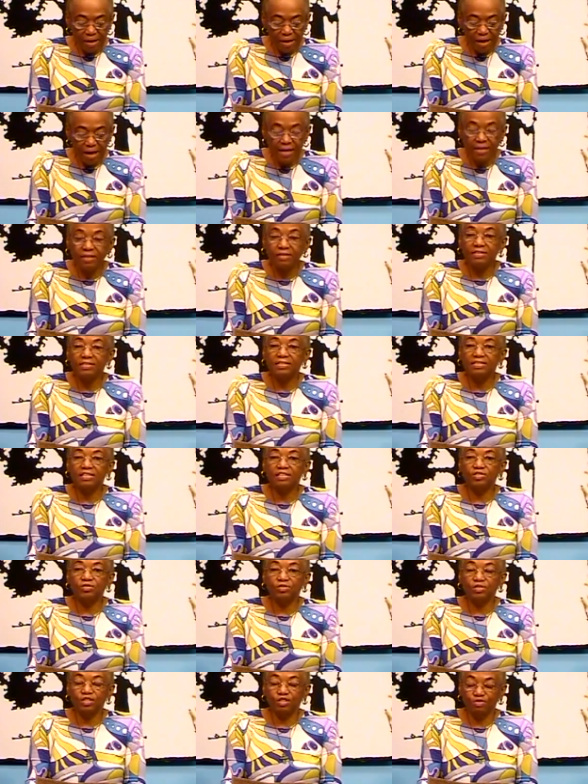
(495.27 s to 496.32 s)
and a
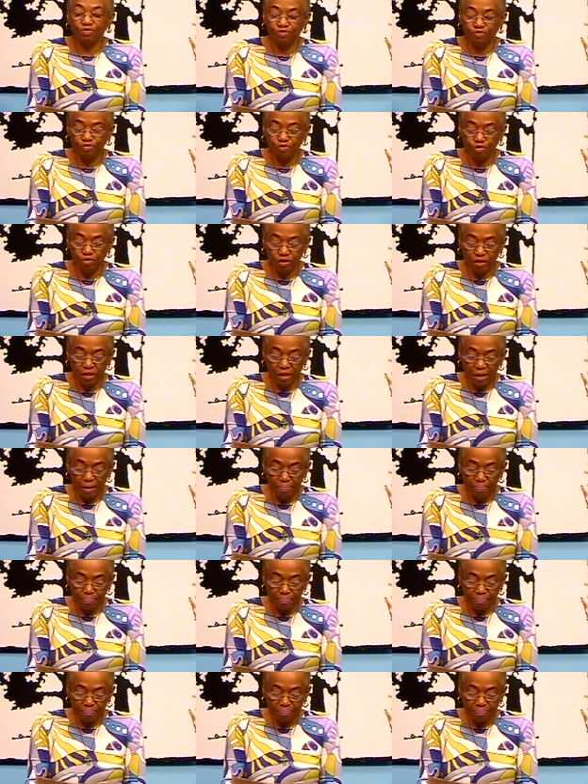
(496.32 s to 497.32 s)
citrus fruit cup.